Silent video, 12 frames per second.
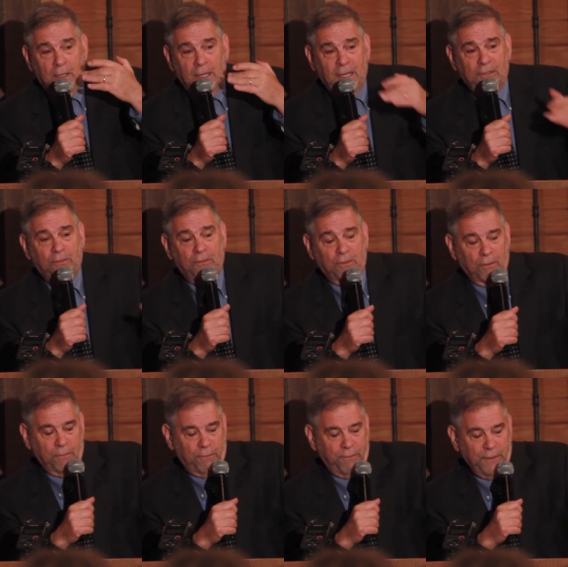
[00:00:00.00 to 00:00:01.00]
last
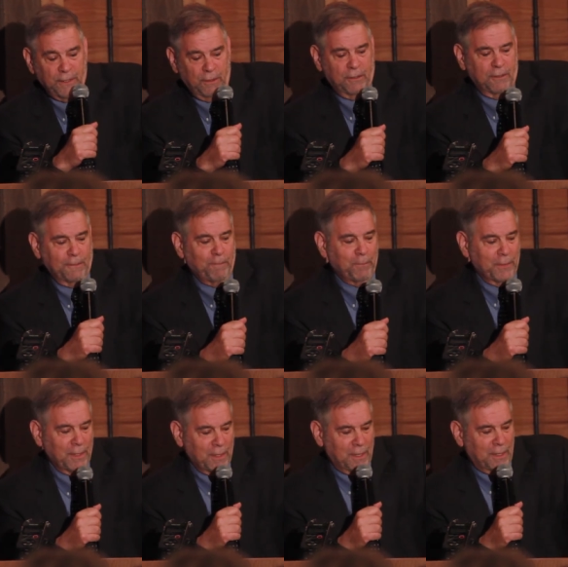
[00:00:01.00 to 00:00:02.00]
figure,
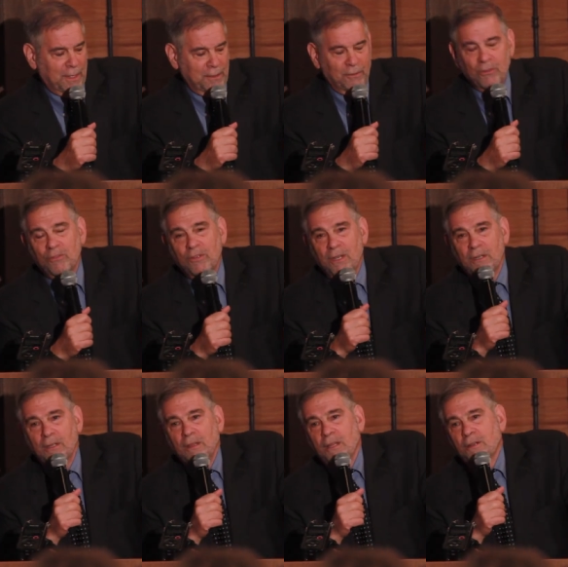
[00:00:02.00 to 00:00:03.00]
uh, I just had
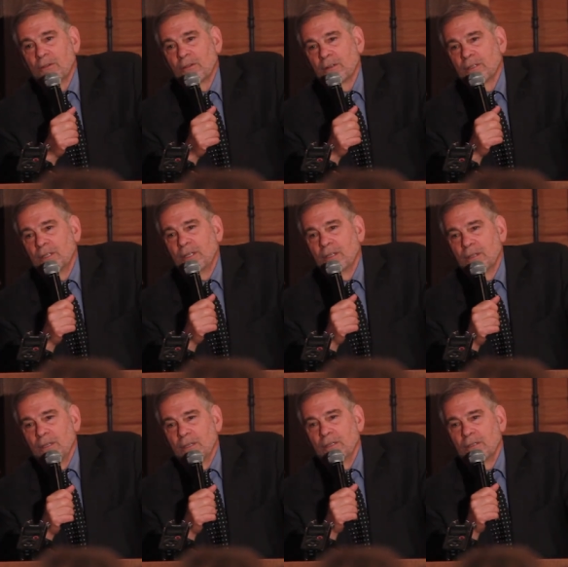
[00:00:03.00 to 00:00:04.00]
a letter
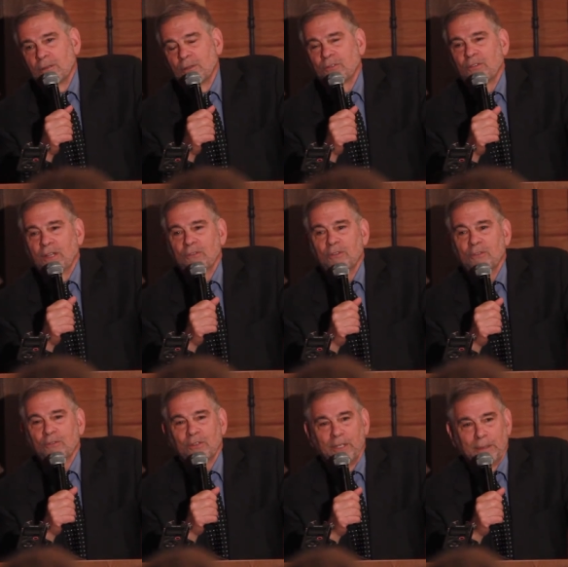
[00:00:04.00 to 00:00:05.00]
in the Los
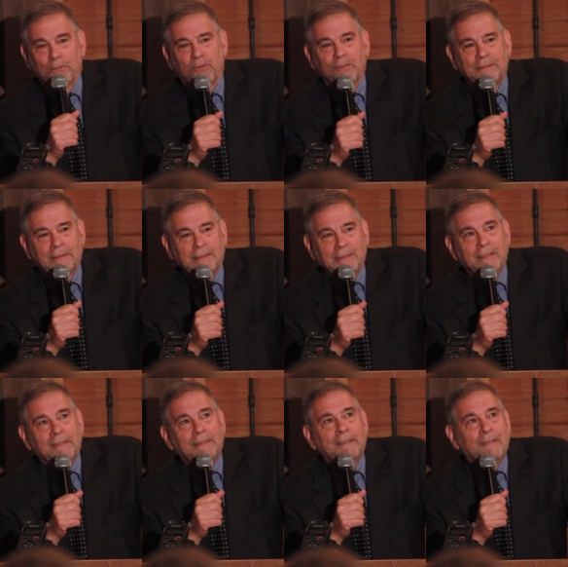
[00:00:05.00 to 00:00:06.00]
Angeles Times
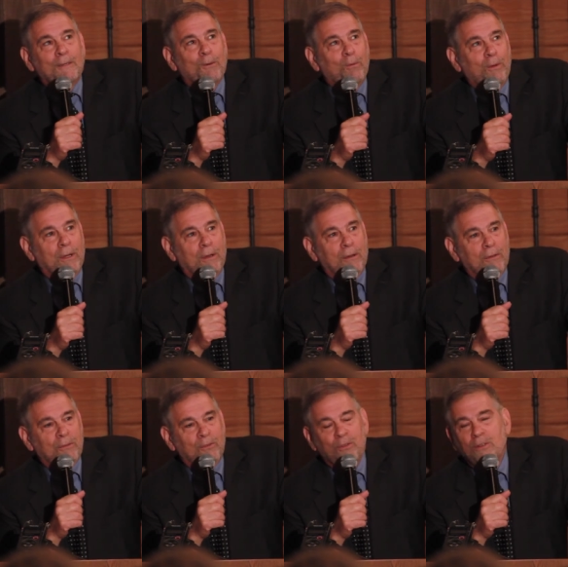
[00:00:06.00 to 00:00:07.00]

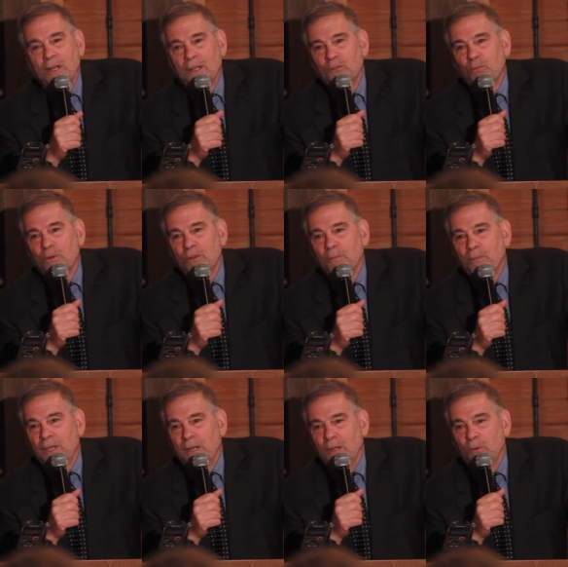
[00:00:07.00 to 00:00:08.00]
where two guys were
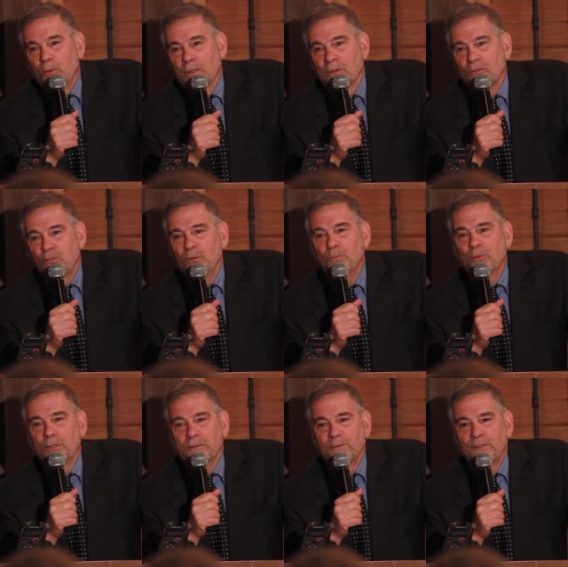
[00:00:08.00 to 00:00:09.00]
debating whether
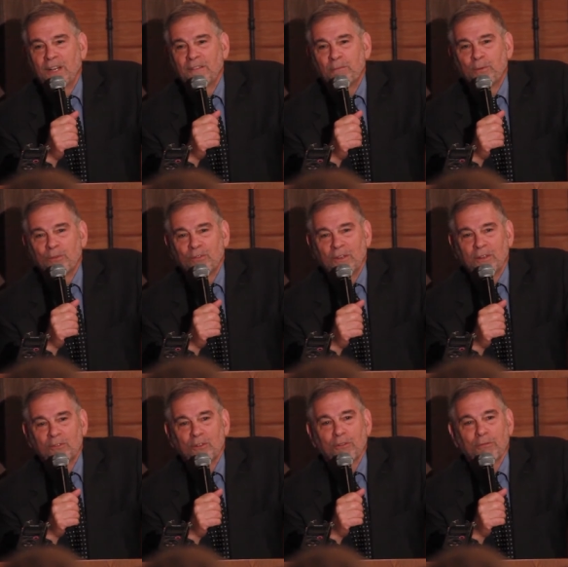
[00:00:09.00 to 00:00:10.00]
2.5%
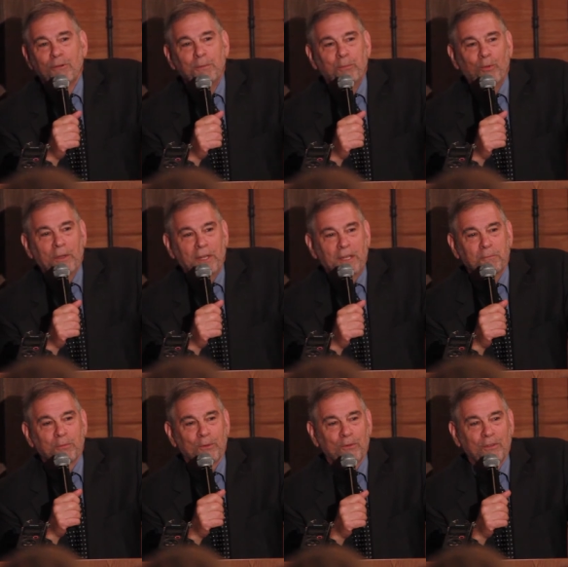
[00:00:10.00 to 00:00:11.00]
or
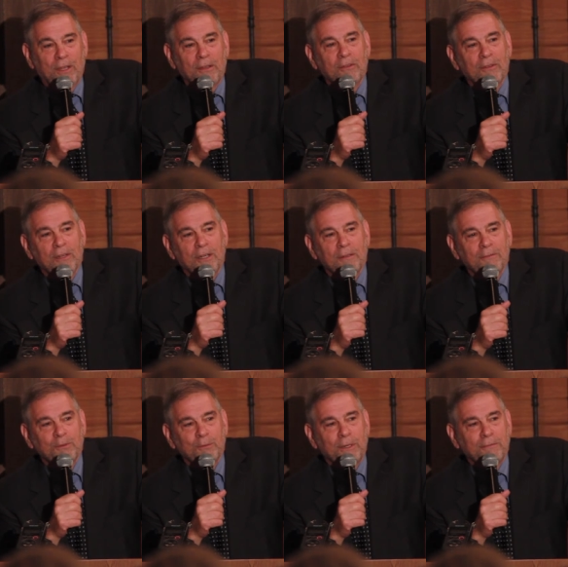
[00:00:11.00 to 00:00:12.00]
3.8%
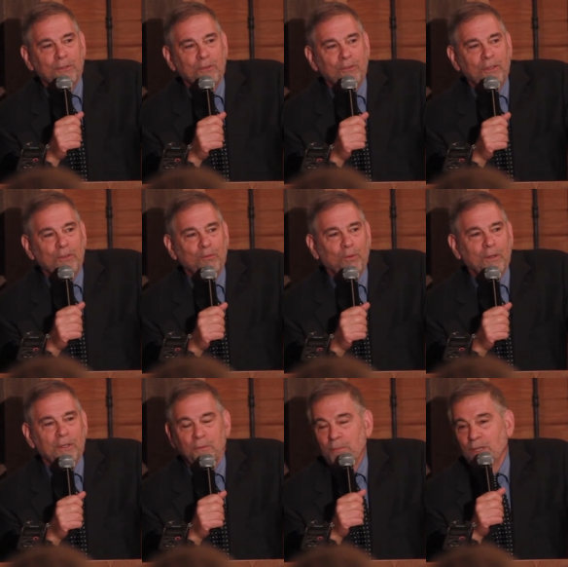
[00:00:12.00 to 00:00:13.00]
of the refugees were
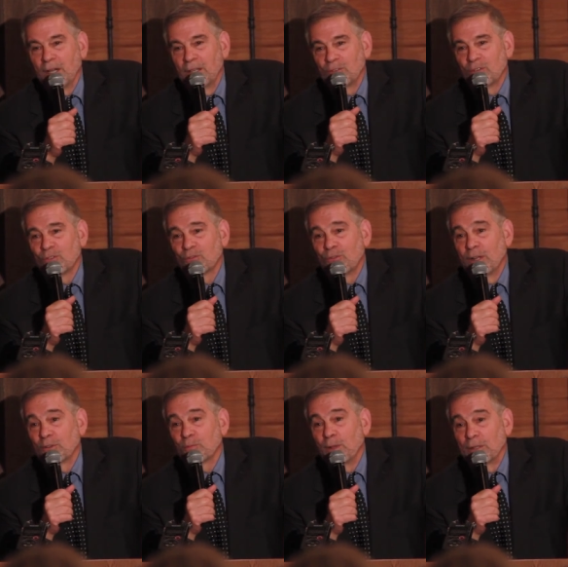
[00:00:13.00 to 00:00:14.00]
going to be ISIS
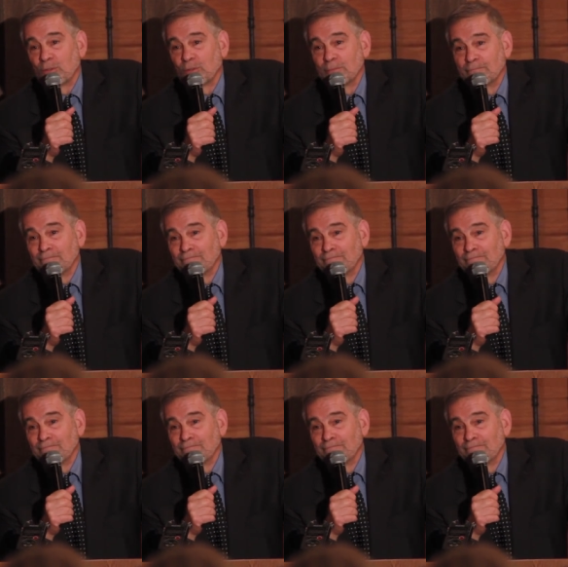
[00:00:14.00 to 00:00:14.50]
transplants.